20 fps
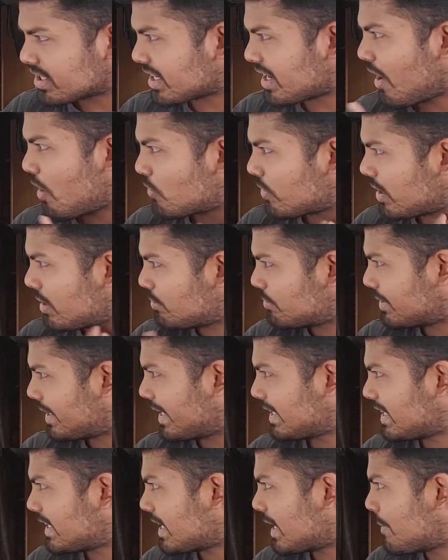around him
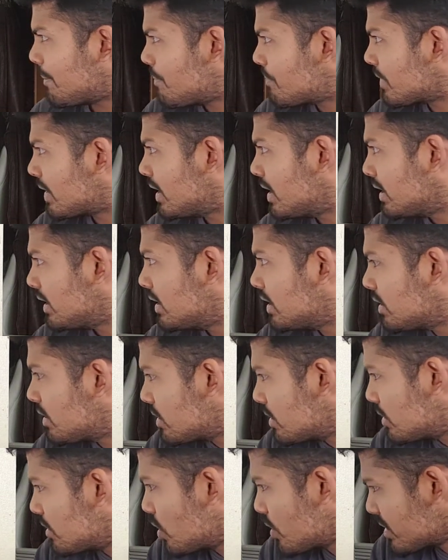hitting him.
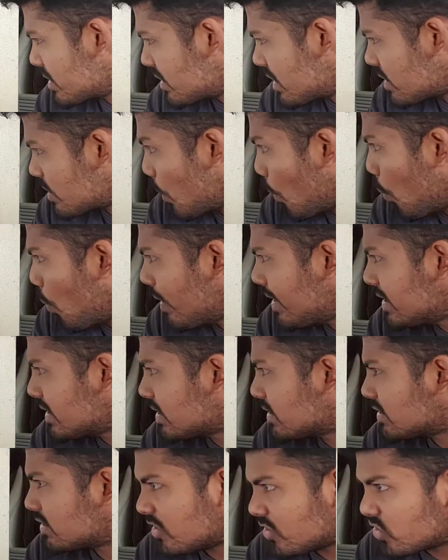No, it's just the
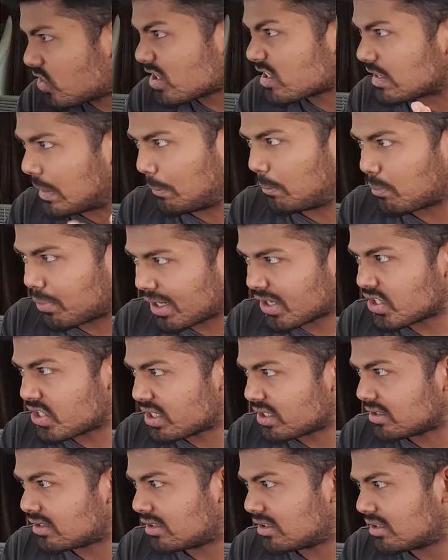wind. It's just the
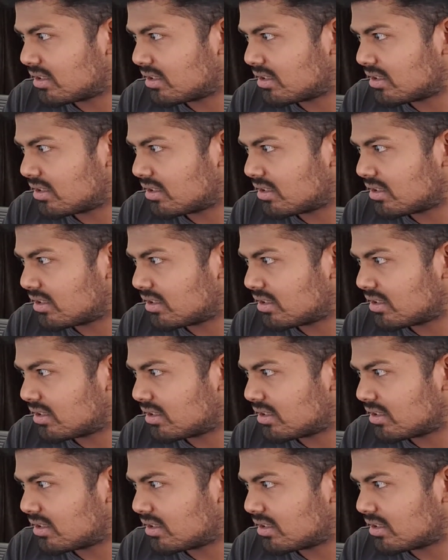pressure.